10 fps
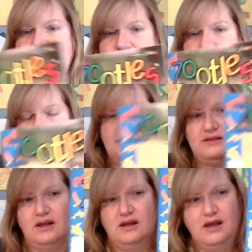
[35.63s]

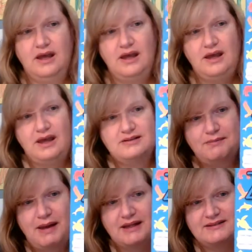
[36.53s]
is it's a
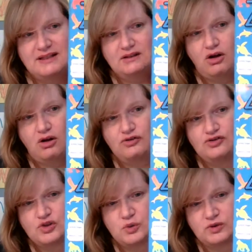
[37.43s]
magazine called
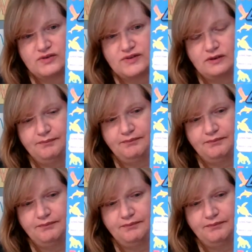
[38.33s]
Zootles,